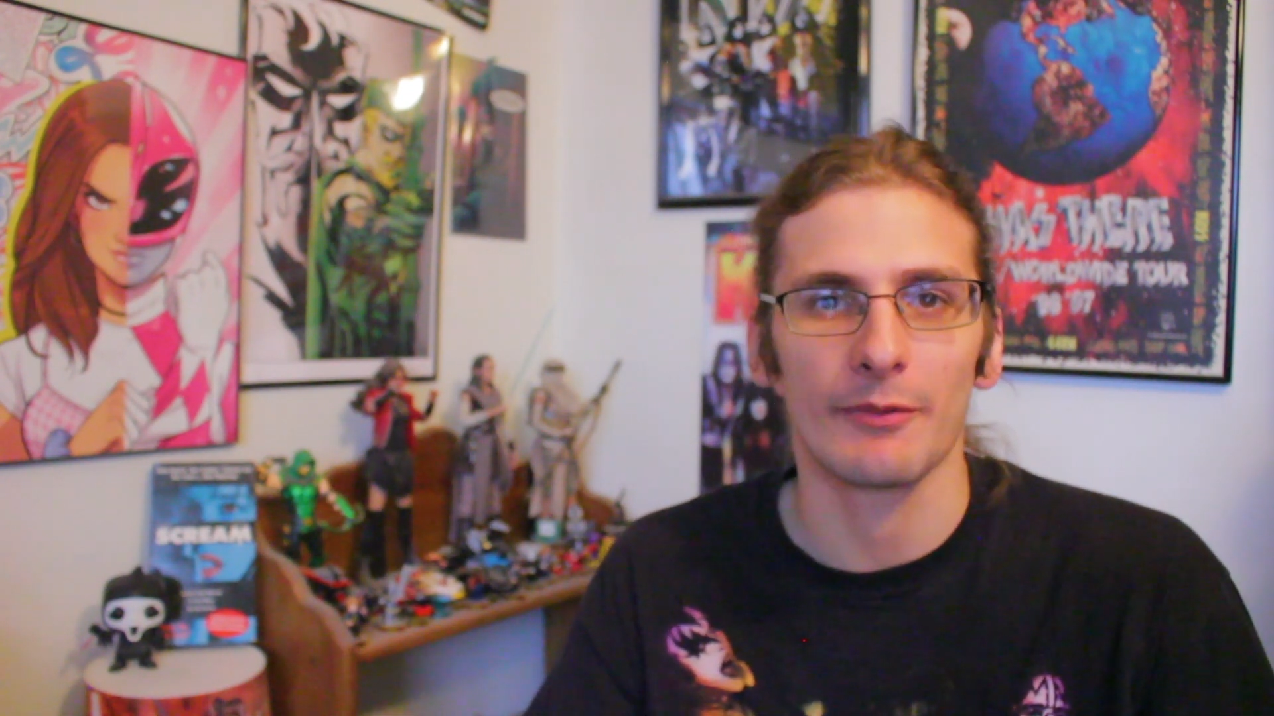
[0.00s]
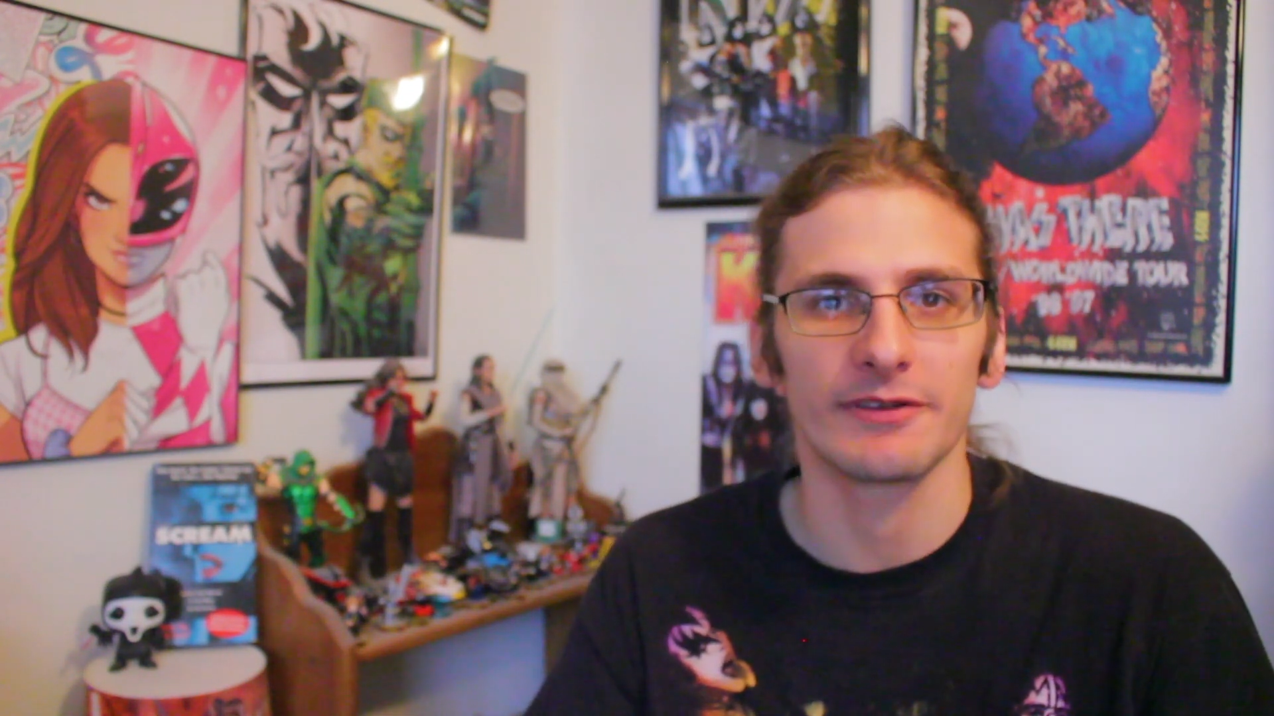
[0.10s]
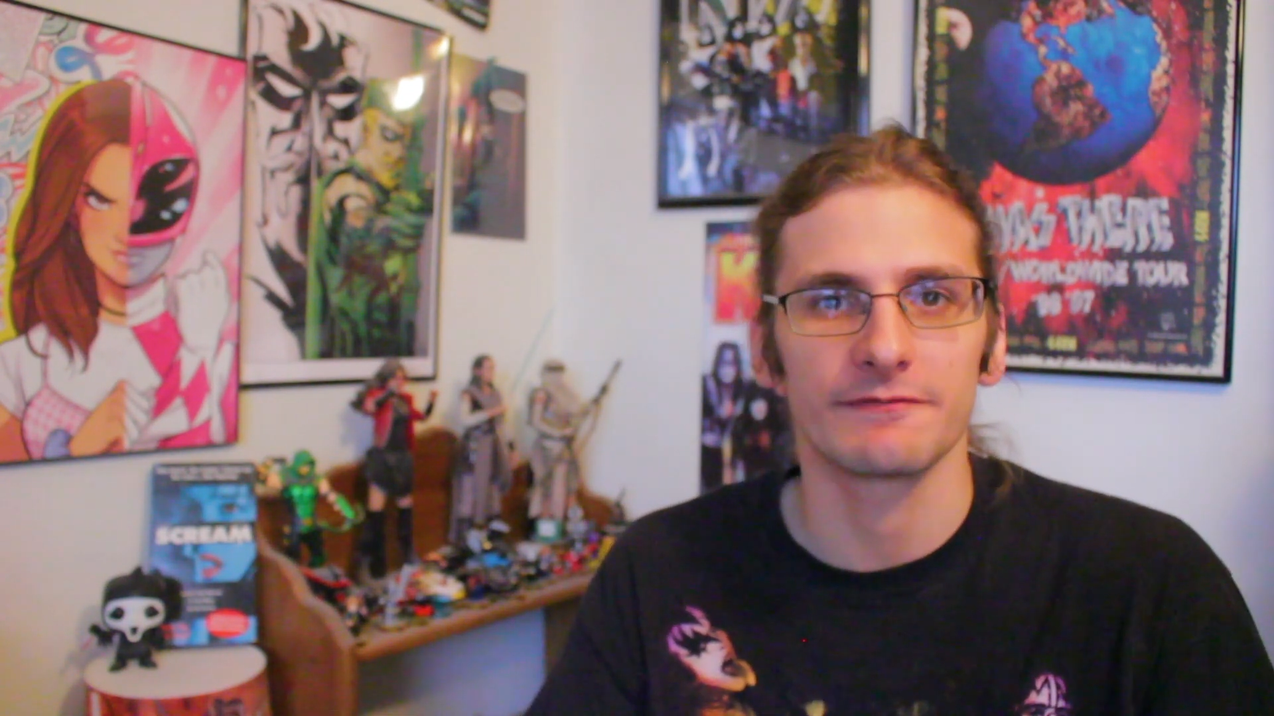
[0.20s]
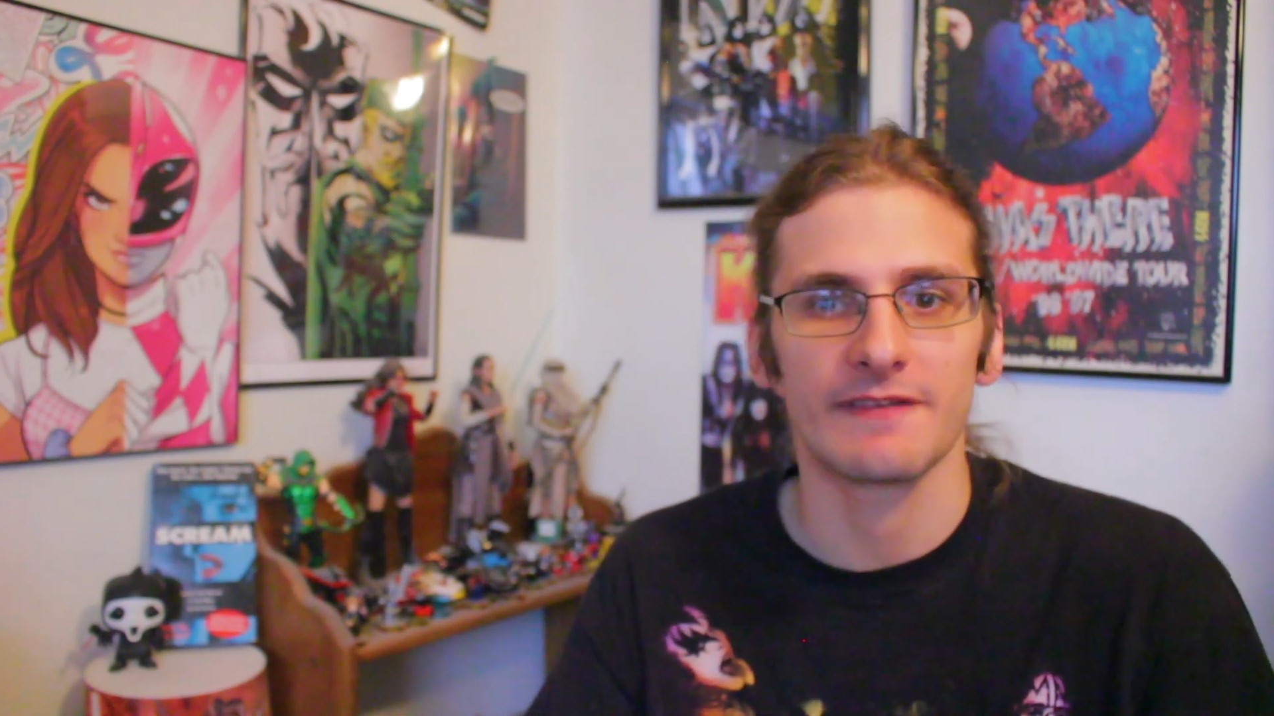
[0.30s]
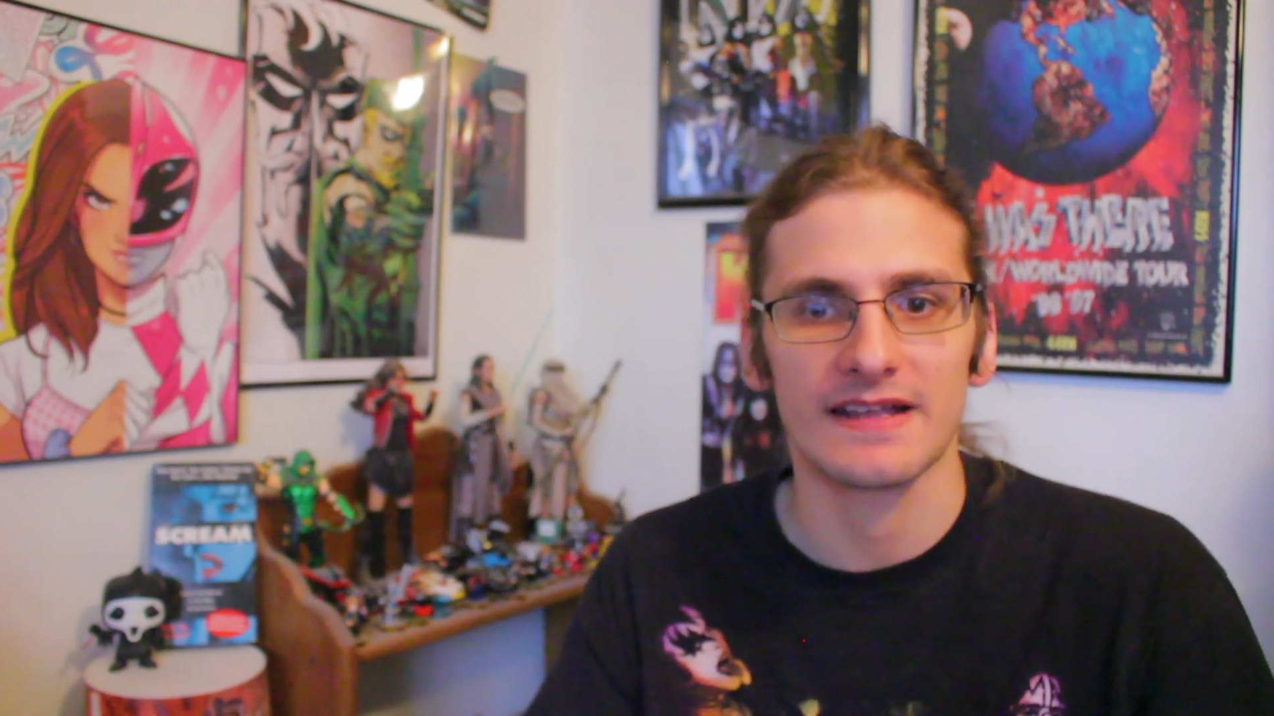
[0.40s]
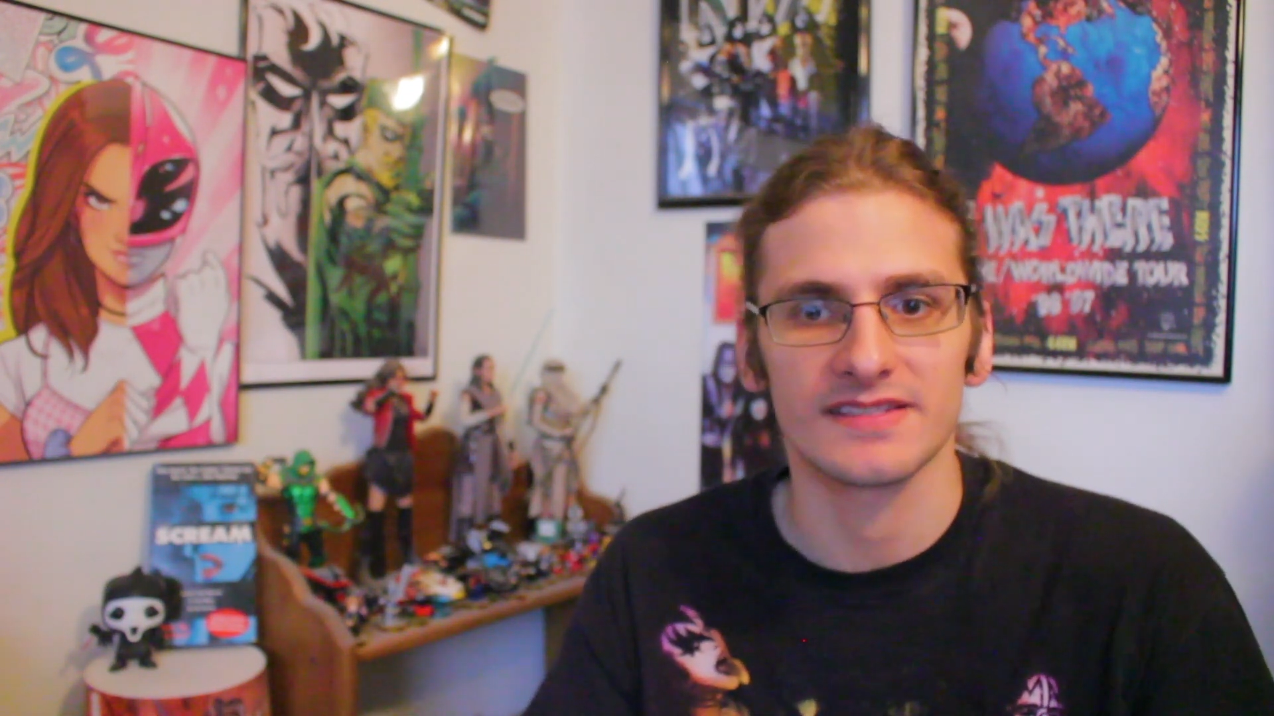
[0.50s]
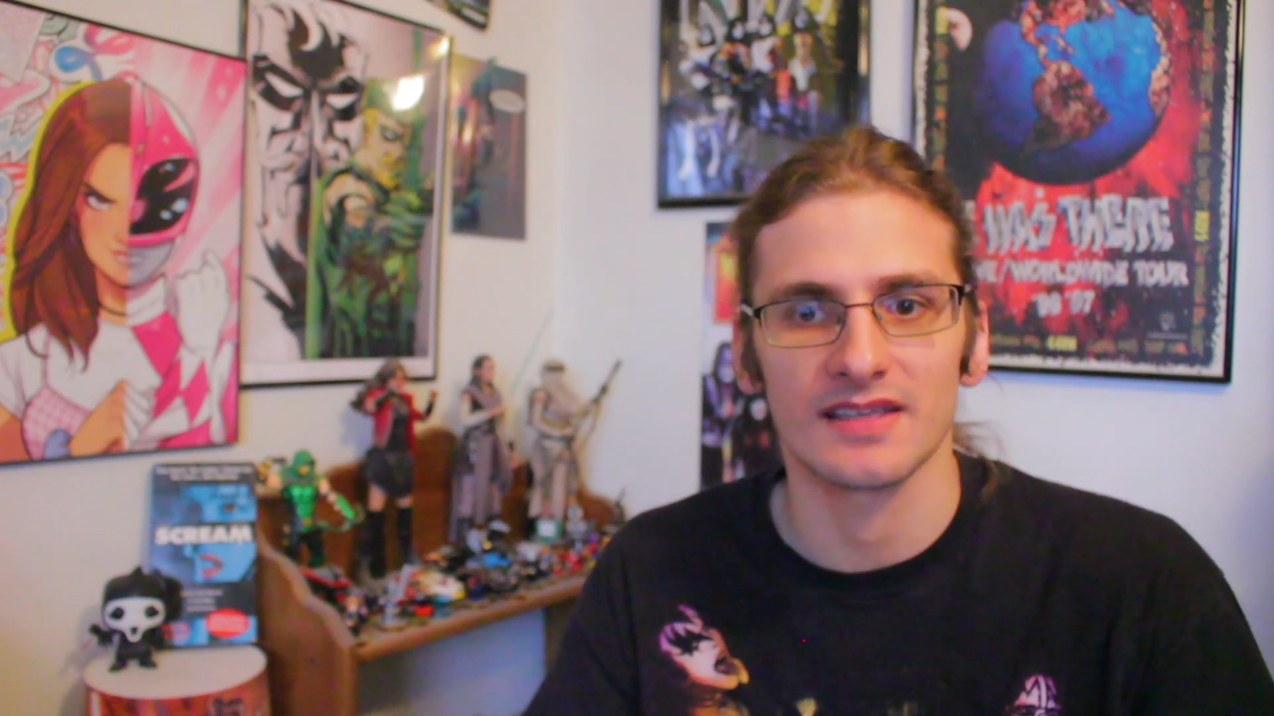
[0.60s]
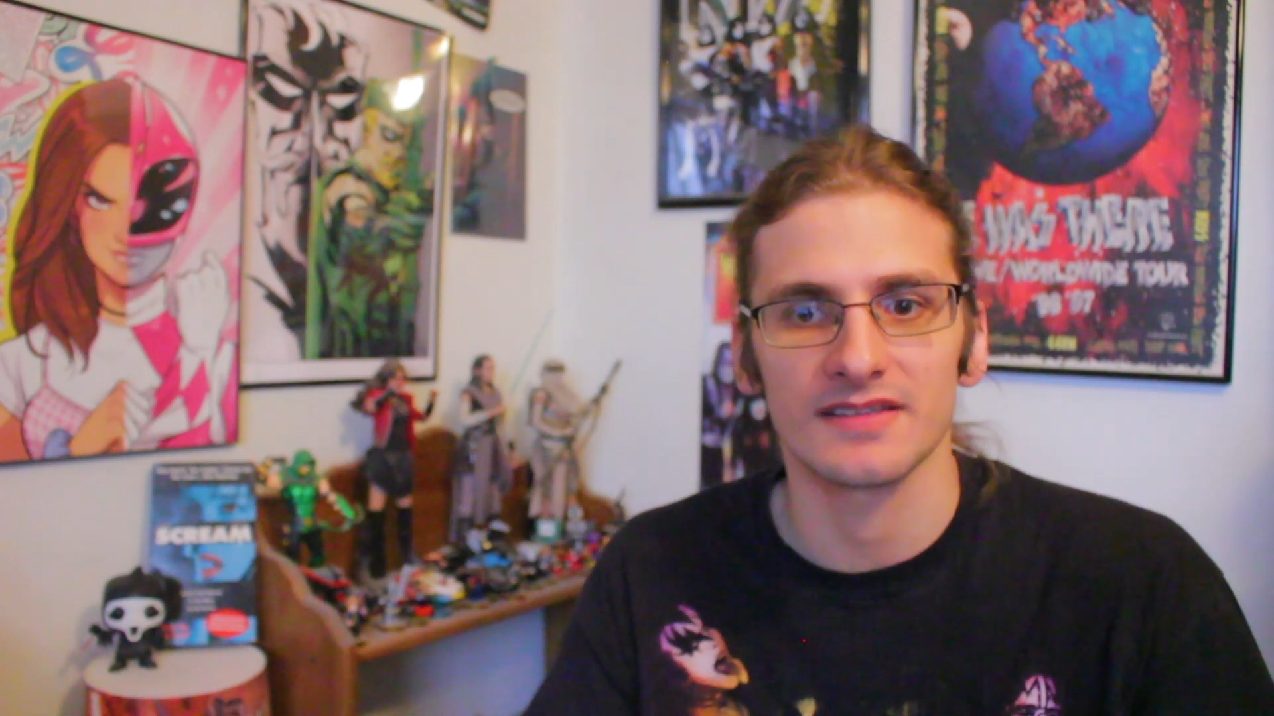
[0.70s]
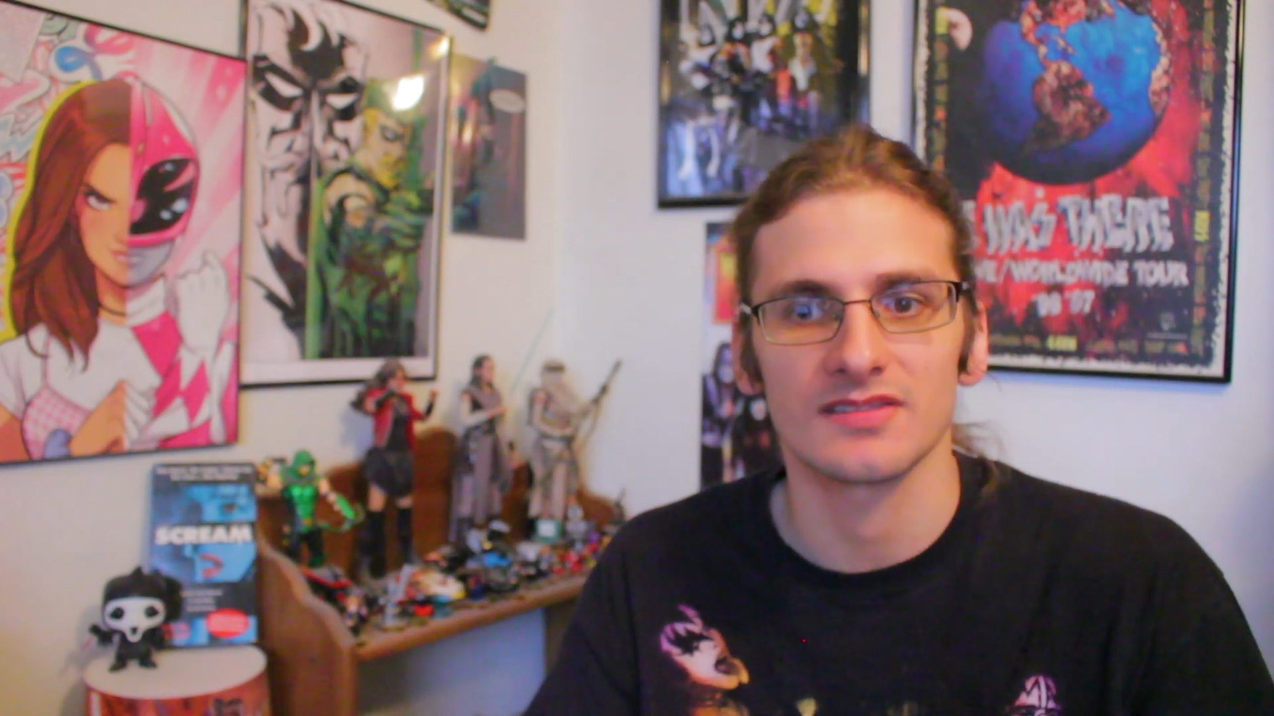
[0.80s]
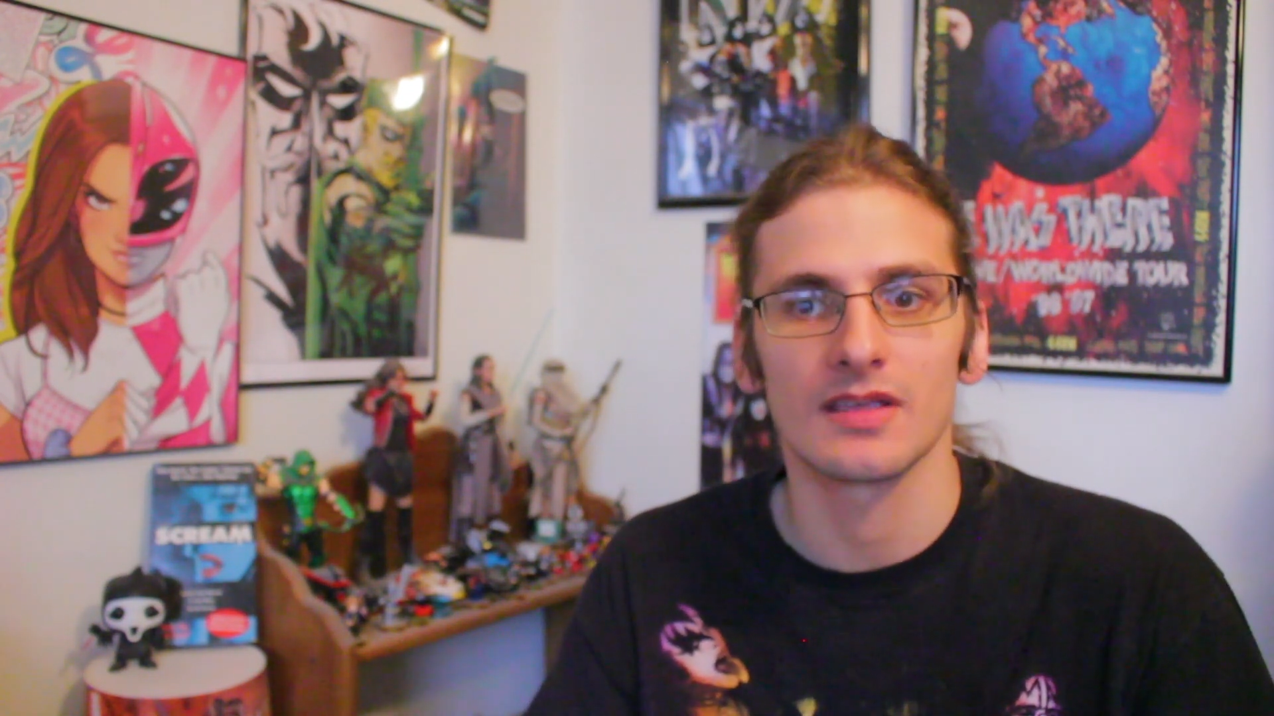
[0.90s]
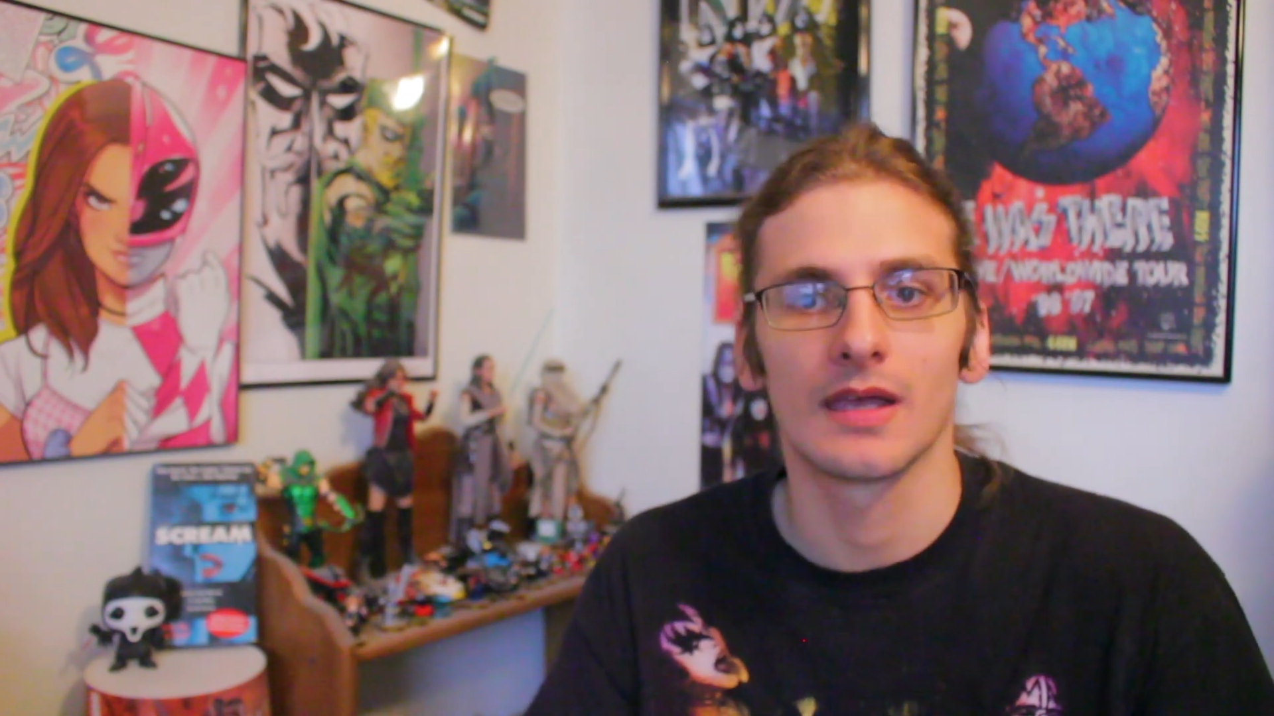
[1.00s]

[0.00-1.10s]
affects us.